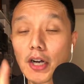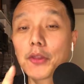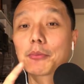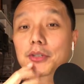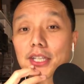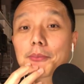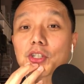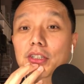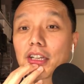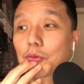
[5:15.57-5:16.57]
On the
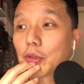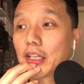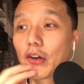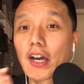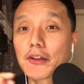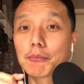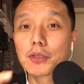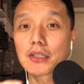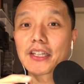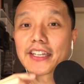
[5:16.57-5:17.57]
presumption that we know how to
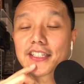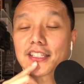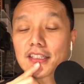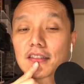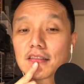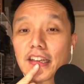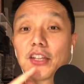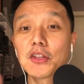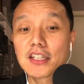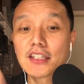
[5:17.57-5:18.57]
put links
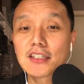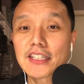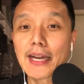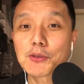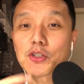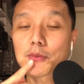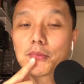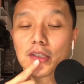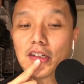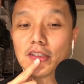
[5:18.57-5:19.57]
in the captions
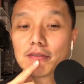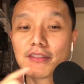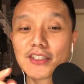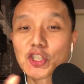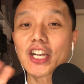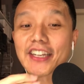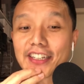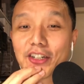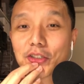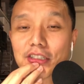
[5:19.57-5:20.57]
below. Check it
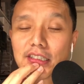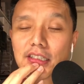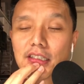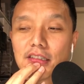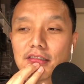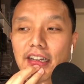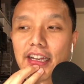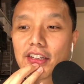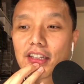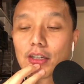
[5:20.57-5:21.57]
out.
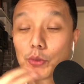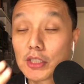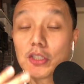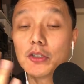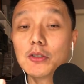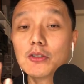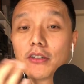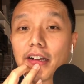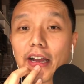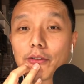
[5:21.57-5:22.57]
And uh, we do
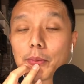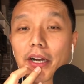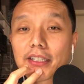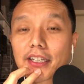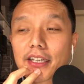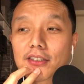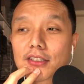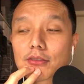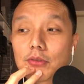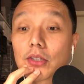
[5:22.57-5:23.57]
have a
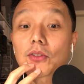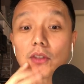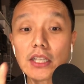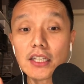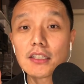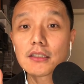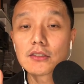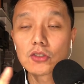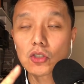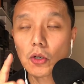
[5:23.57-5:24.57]
podcast with the
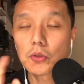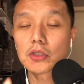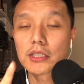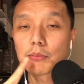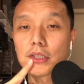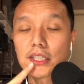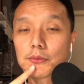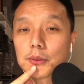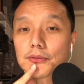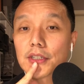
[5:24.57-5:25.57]
totally
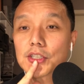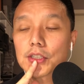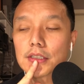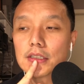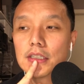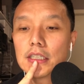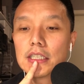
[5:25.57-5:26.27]
believable fiction